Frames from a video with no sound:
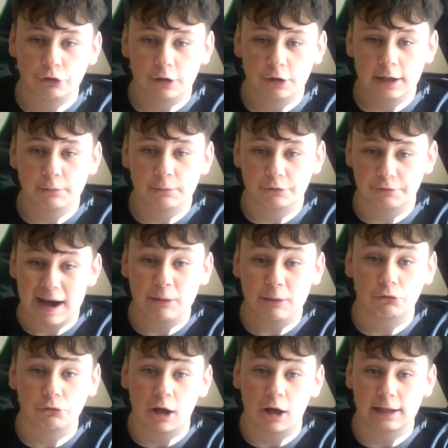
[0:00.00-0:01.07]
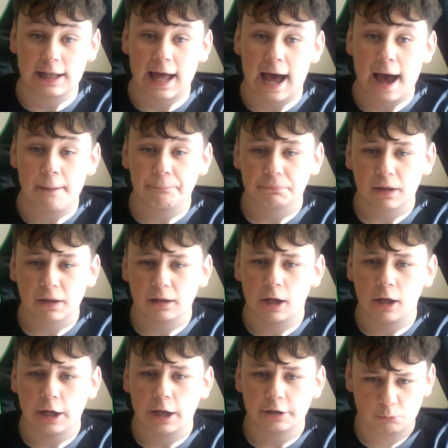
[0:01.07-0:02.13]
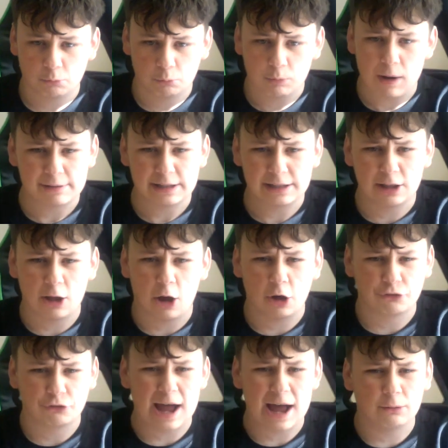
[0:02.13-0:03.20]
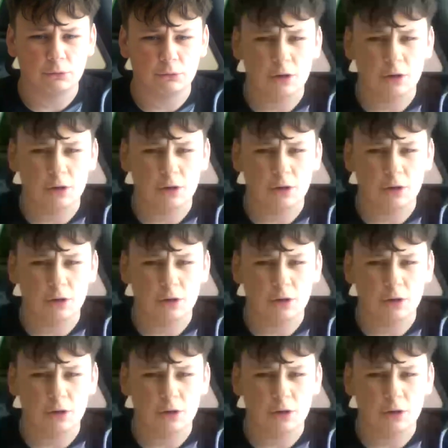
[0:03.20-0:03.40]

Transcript: It was found like that, like where he lies down.